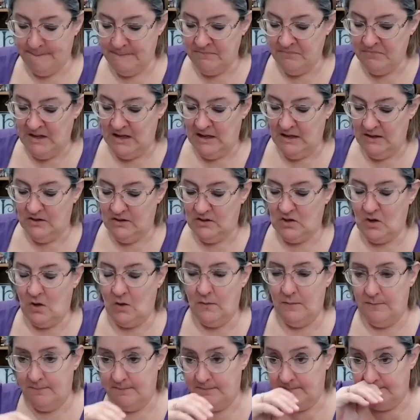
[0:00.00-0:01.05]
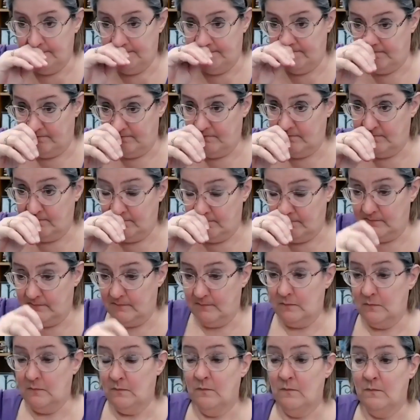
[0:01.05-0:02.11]
And the birds
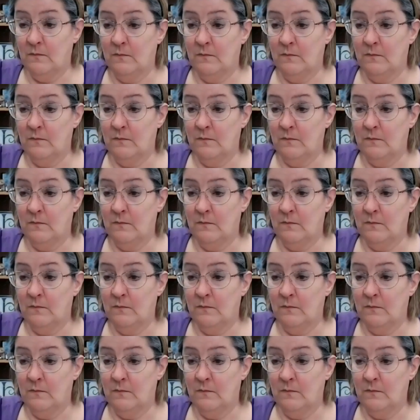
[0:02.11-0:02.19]
are an